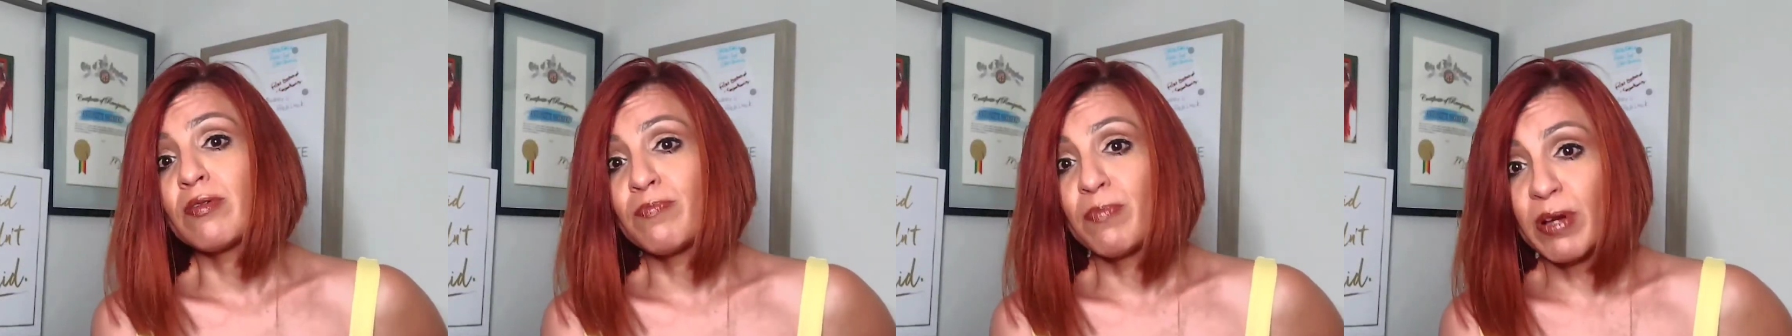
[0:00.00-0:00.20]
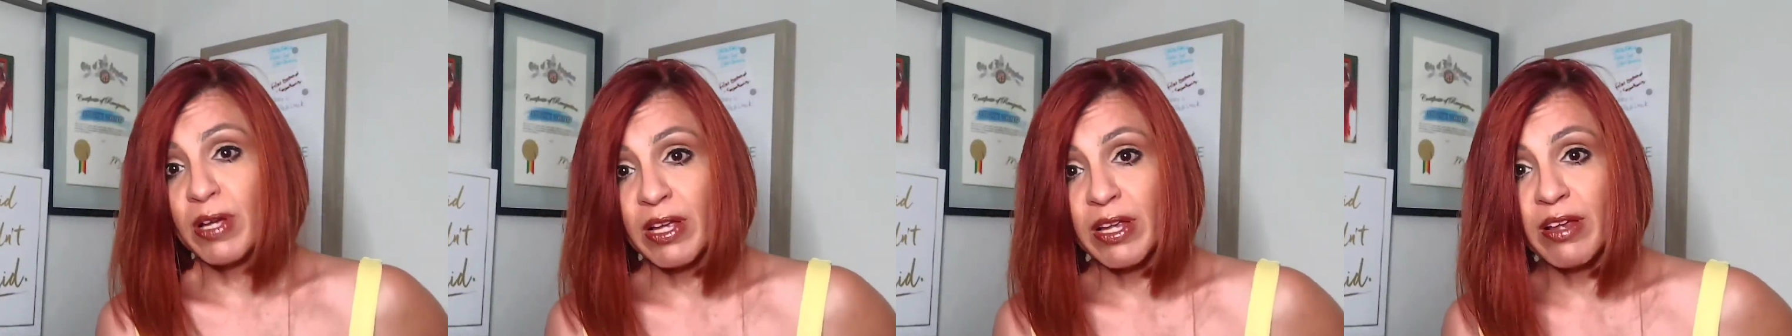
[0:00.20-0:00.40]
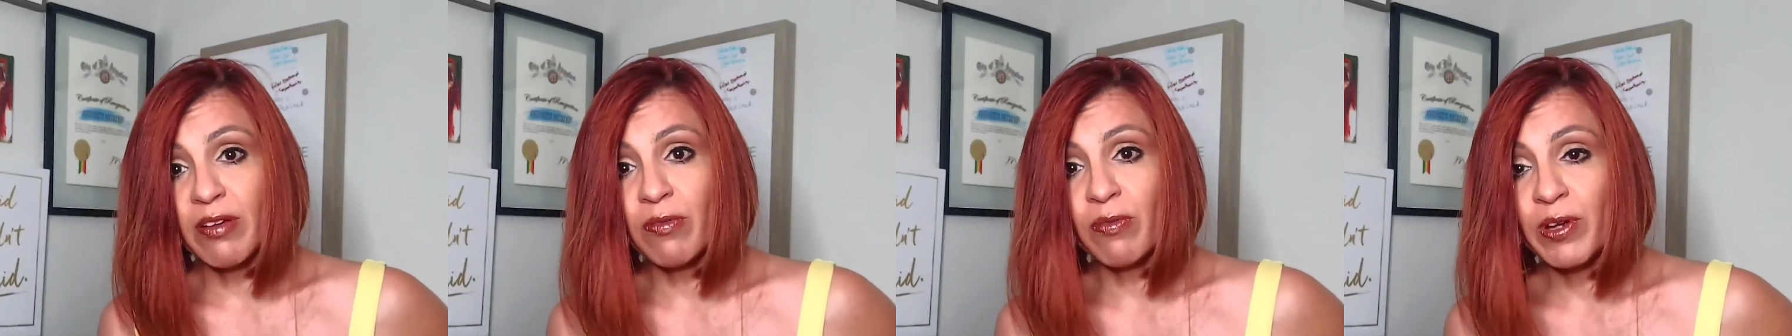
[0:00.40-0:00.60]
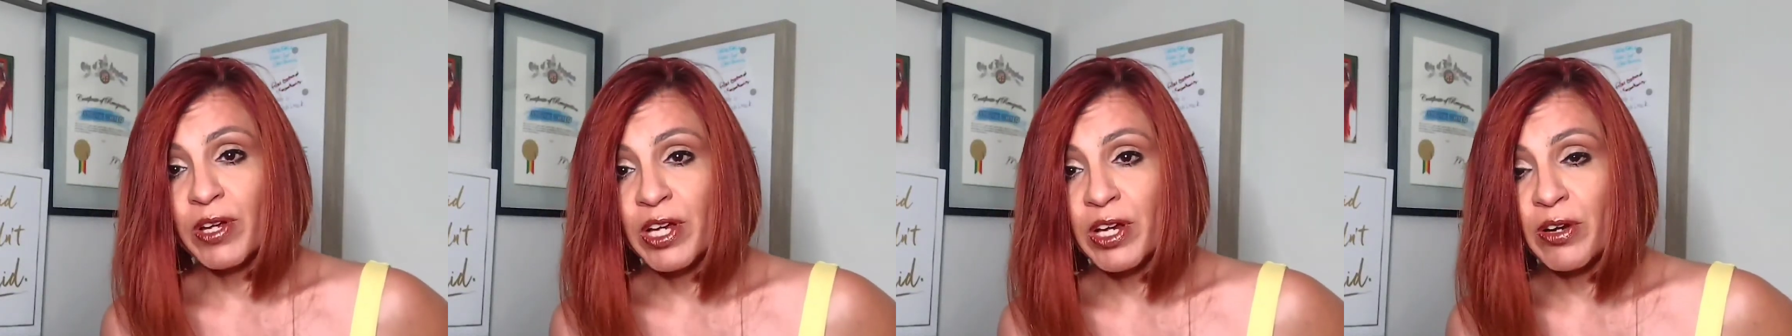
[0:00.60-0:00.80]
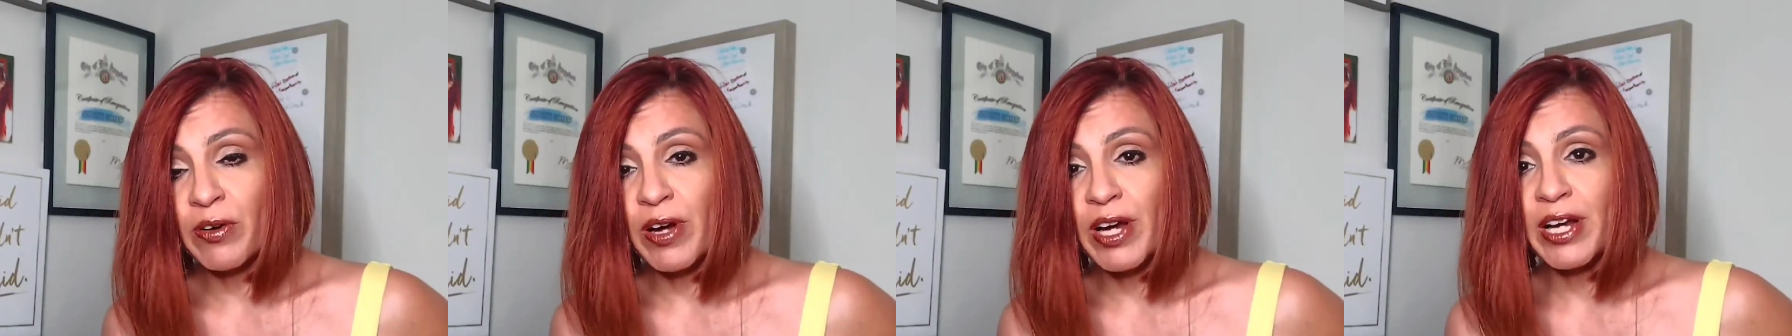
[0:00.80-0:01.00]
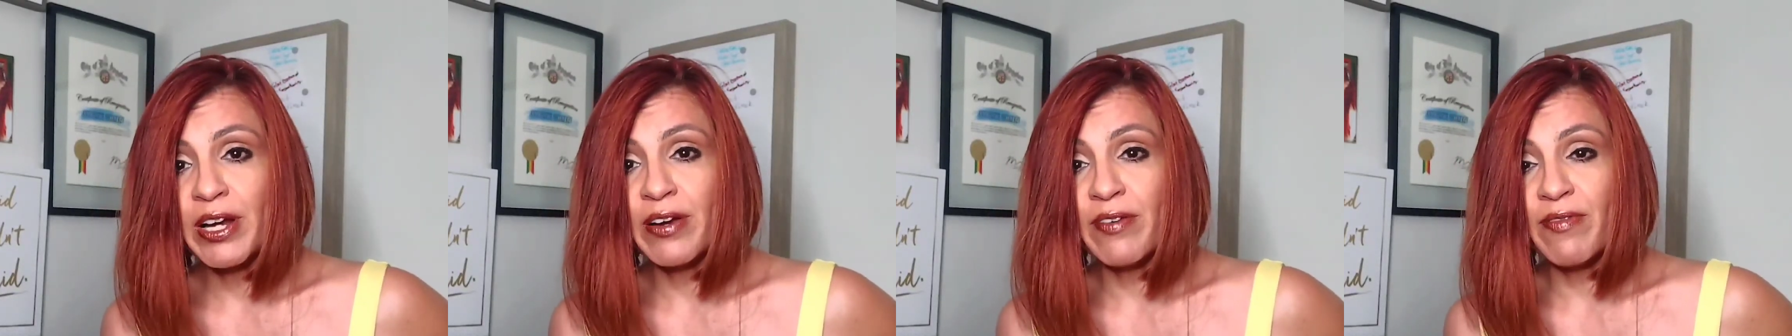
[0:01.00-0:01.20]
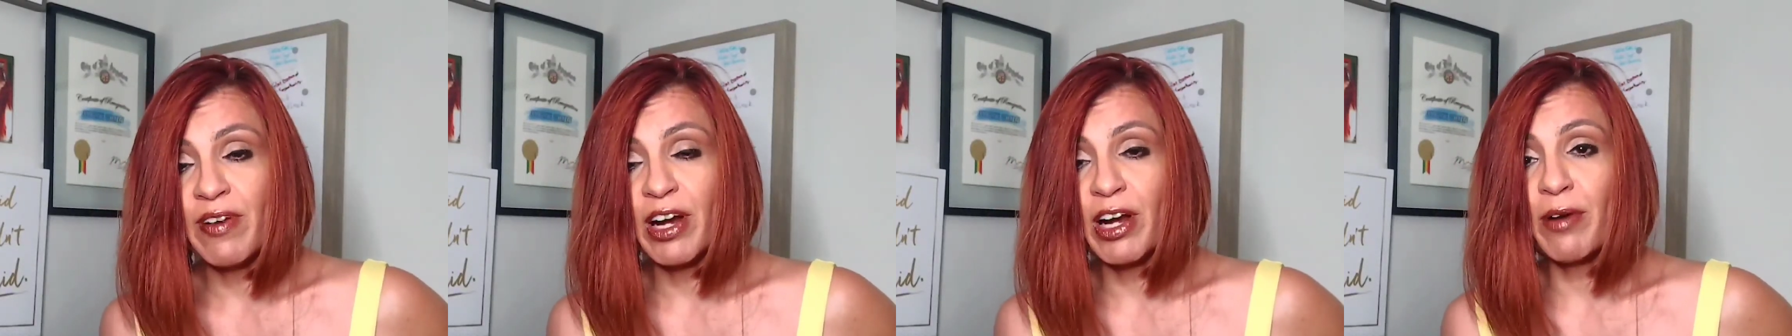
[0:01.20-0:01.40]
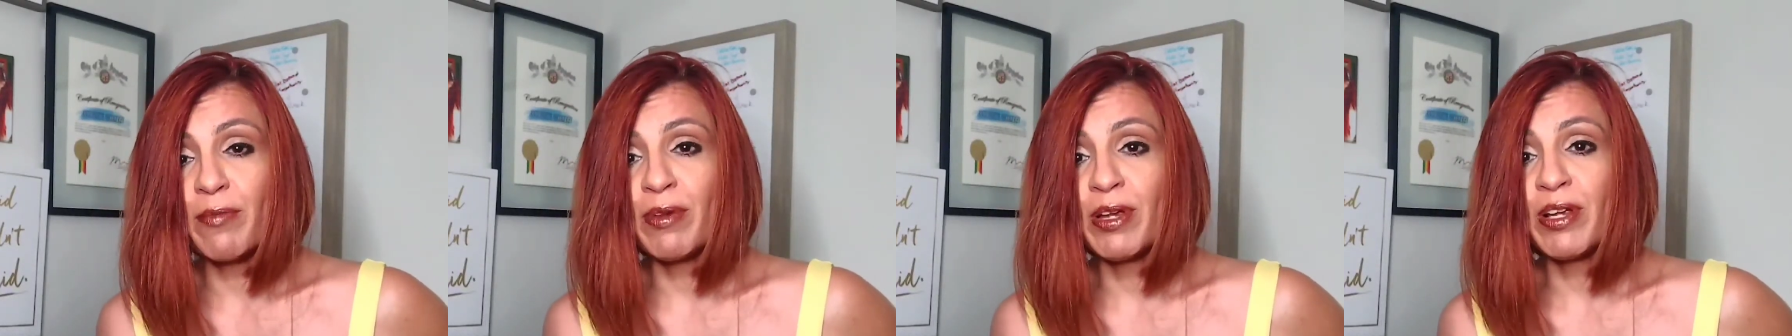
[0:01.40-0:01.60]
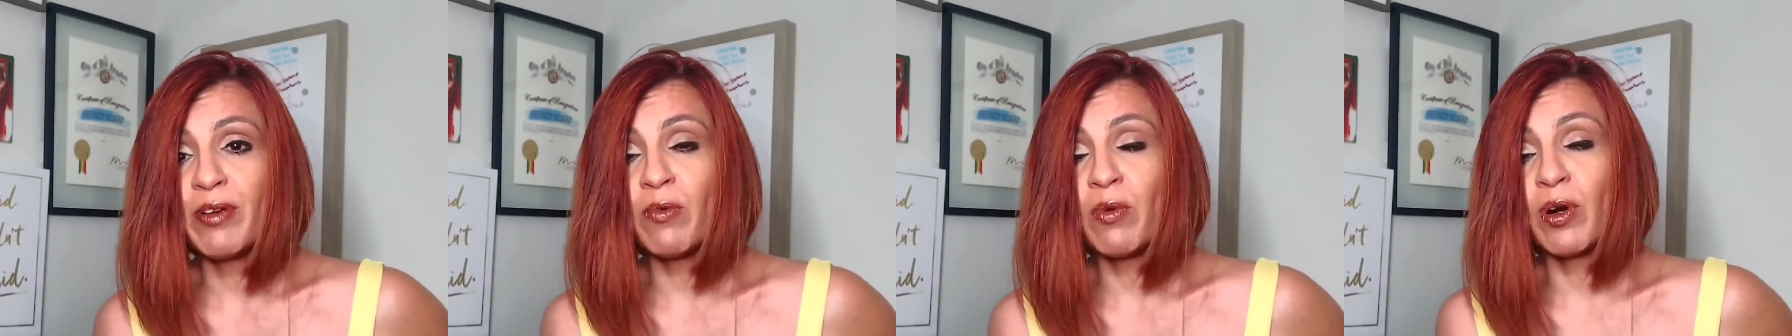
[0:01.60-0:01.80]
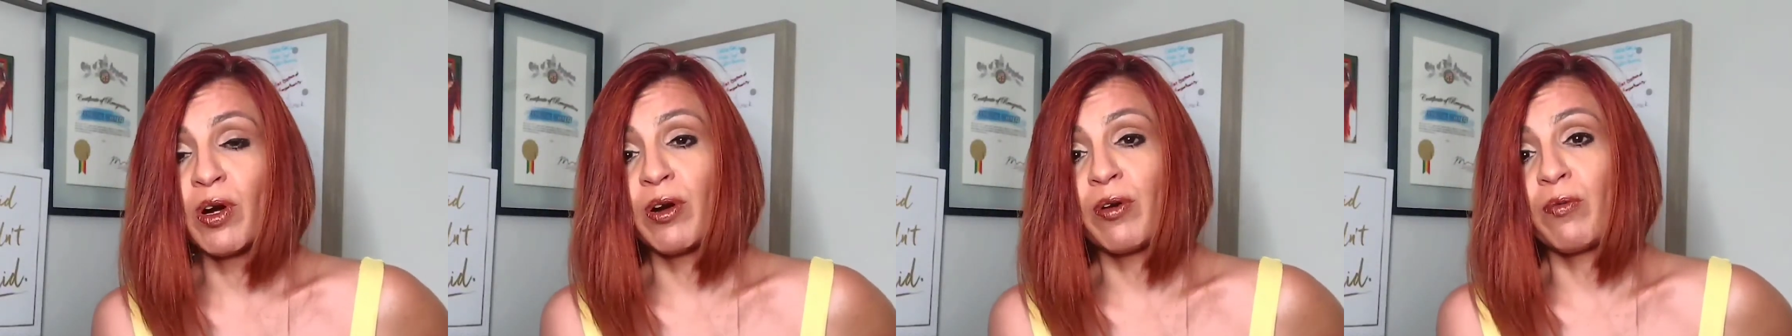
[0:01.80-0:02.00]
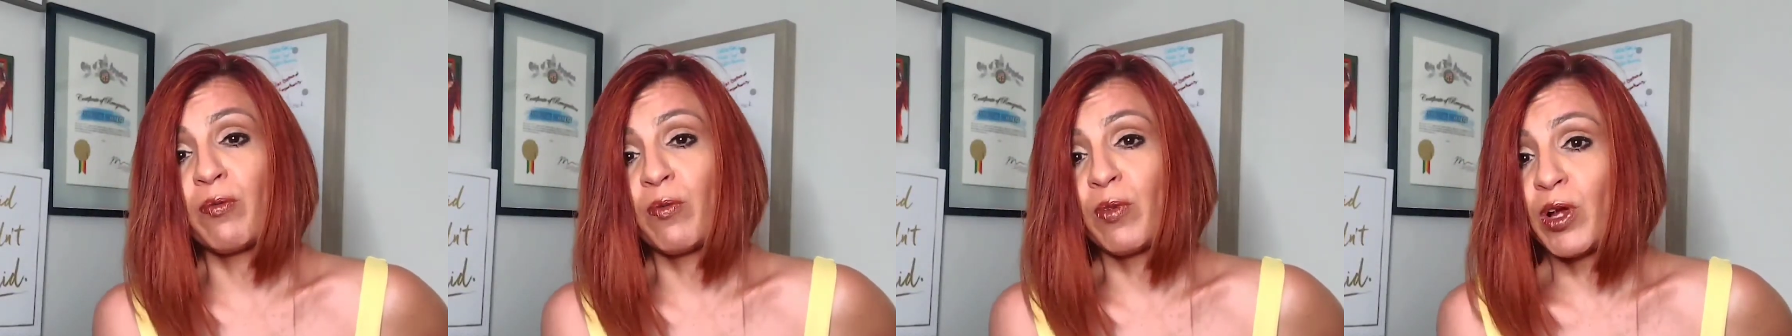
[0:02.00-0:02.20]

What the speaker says: But if we could create an environment where